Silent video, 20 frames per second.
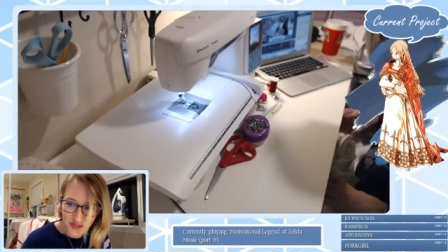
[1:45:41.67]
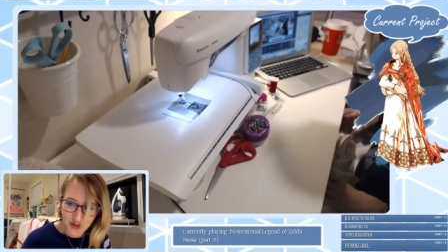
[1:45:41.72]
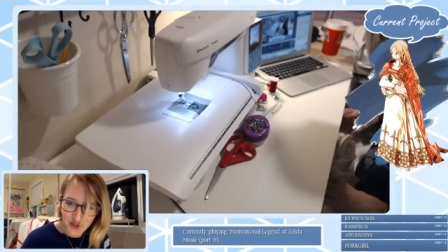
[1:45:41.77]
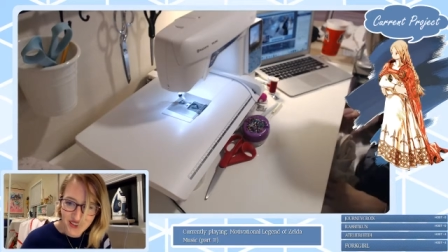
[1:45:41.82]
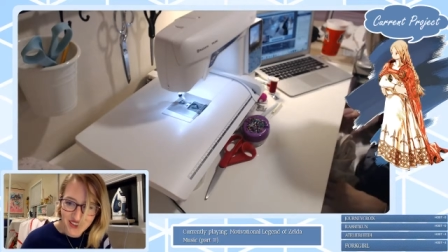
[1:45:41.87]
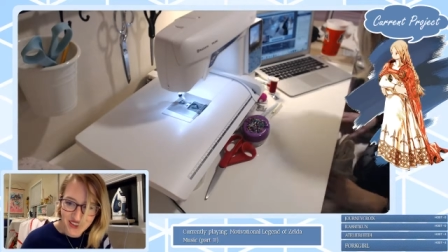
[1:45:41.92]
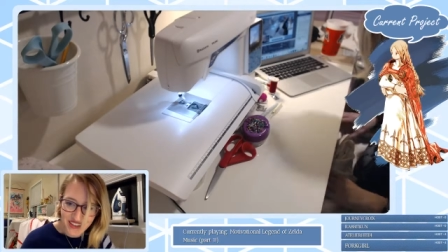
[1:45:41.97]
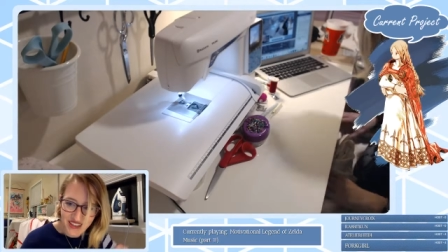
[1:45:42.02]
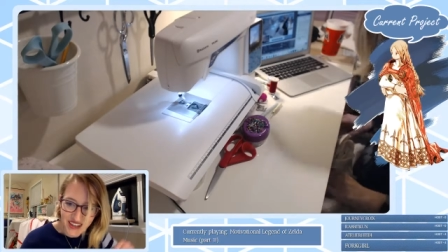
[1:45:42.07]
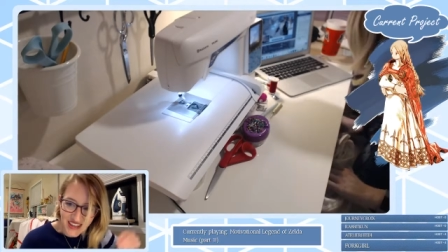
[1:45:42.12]

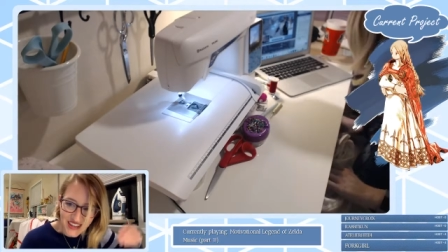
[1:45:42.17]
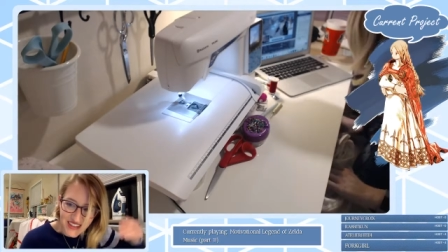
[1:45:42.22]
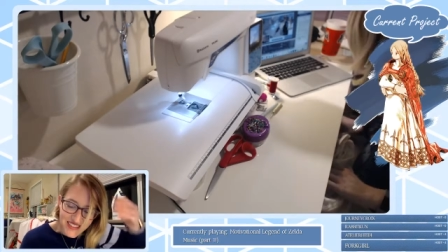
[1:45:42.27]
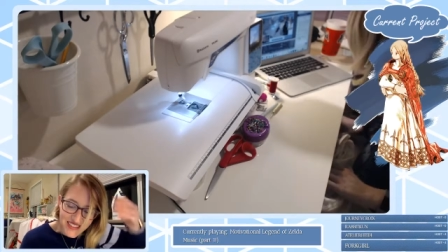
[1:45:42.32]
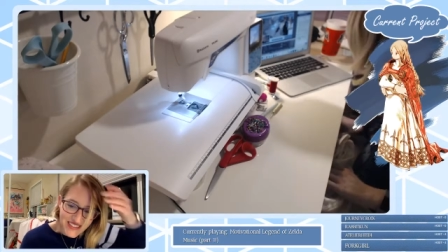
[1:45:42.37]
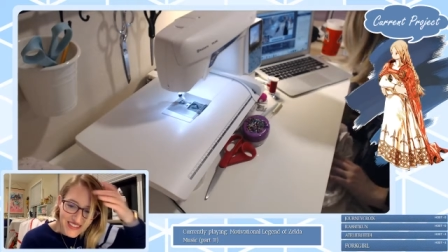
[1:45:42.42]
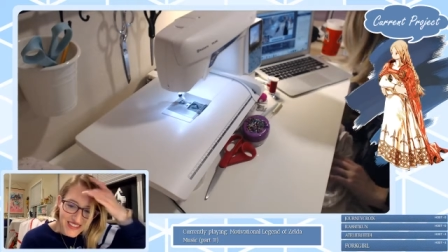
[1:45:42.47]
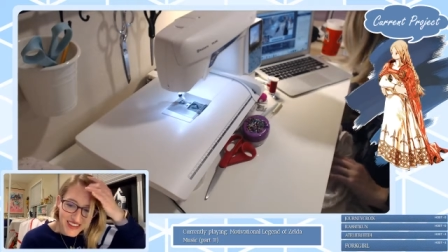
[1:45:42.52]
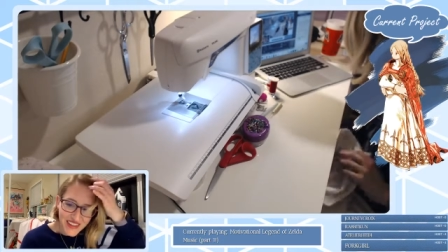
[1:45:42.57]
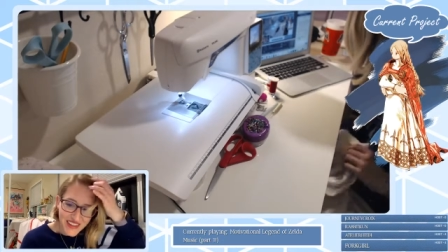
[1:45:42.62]
but
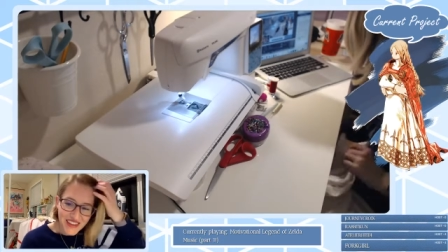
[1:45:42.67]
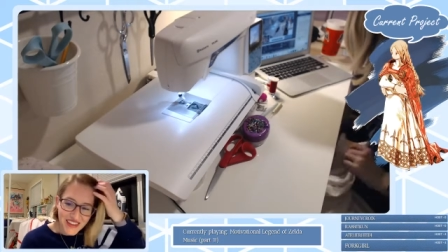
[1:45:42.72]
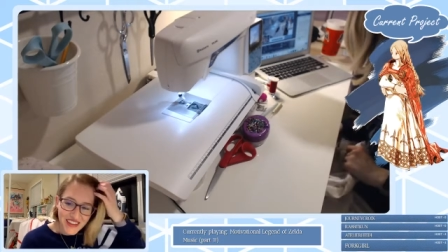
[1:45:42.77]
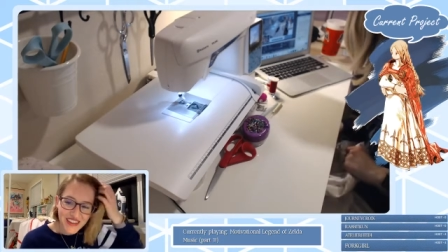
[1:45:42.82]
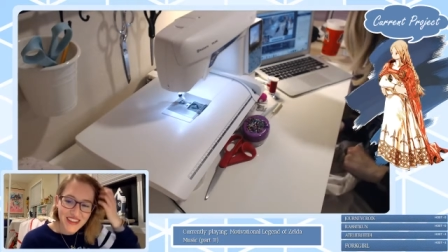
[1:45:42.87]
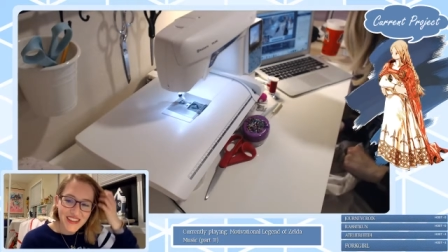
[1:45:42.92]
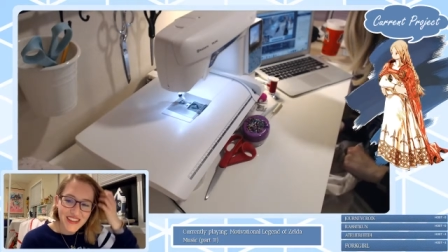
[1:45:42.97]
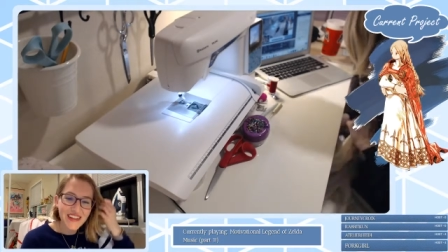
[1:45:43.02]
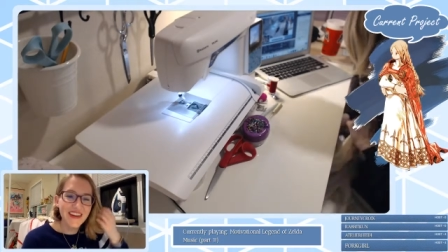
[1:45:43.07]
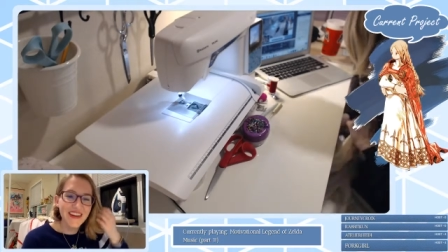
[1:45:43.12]
yes
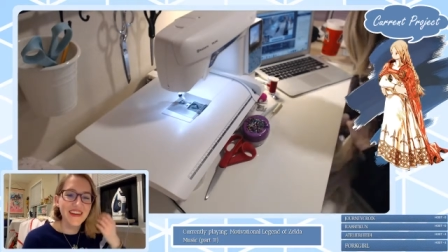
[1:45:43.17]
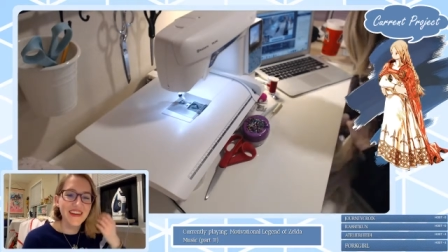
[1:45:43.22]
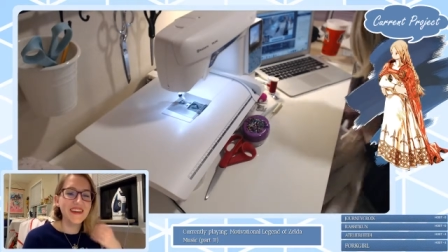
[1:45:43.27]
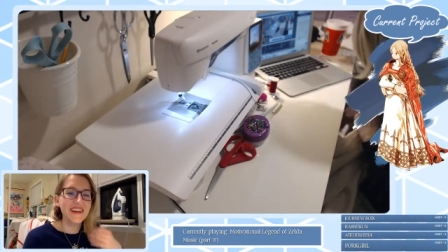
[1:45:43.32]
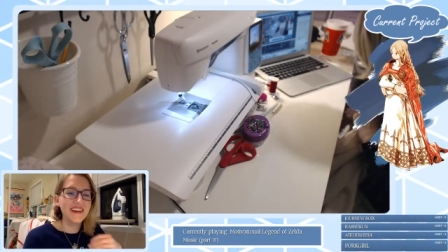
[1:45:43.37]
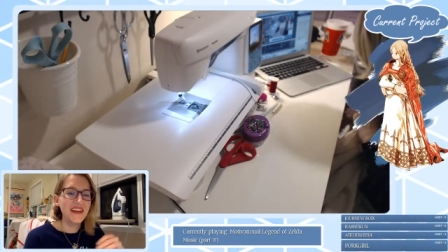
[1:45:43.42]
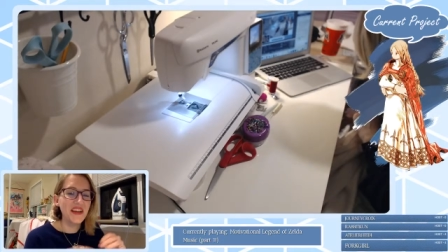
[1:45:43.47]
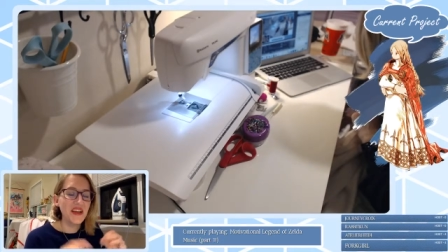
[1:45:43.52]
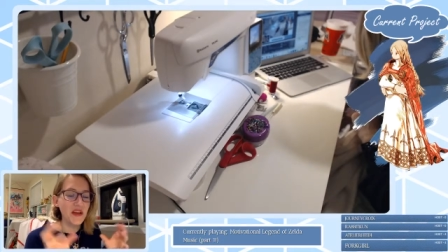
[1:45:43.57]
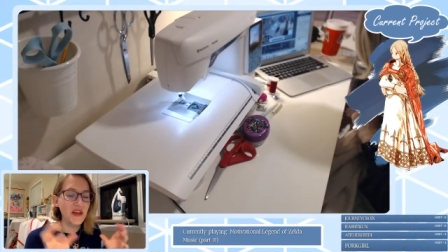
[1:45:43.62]
the, uh,
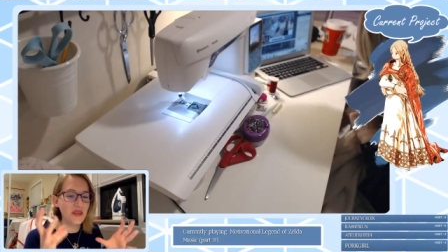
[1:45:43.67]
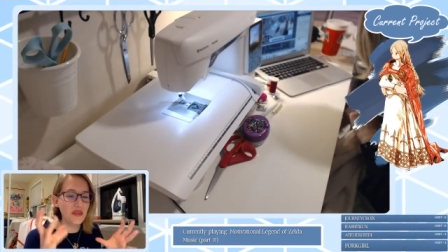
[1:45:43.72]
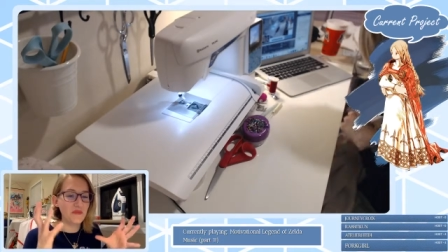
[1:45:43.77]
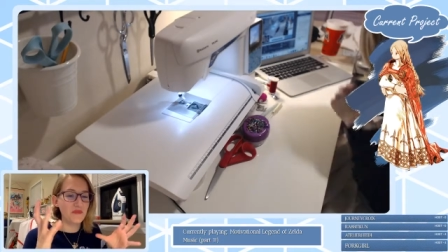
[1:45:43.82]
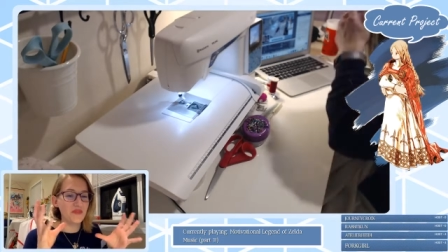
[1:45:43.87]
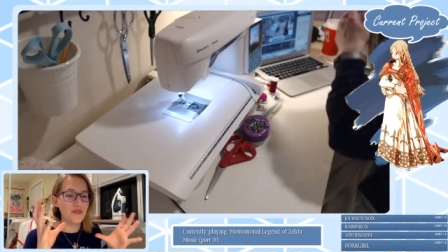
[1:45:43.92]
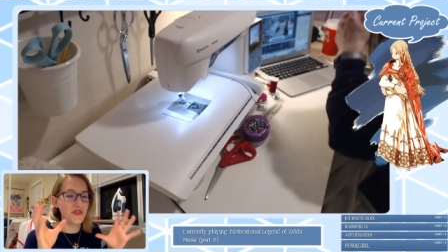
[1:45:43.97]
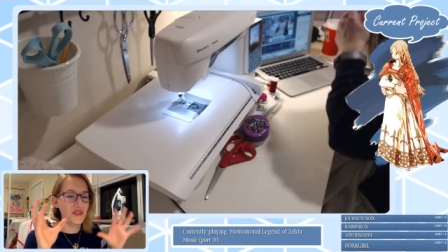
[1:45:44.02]
the